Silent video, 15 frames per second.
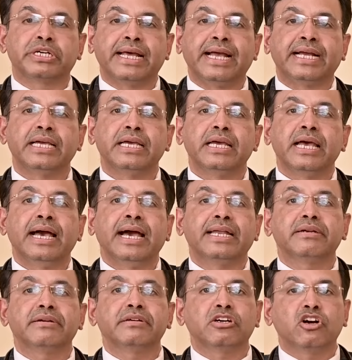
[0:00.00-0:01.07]
track
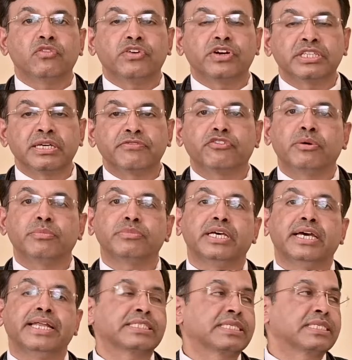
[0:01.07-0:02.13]
and recover them from
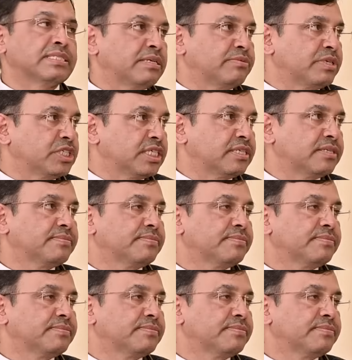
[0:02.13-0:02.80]
their exacerbation.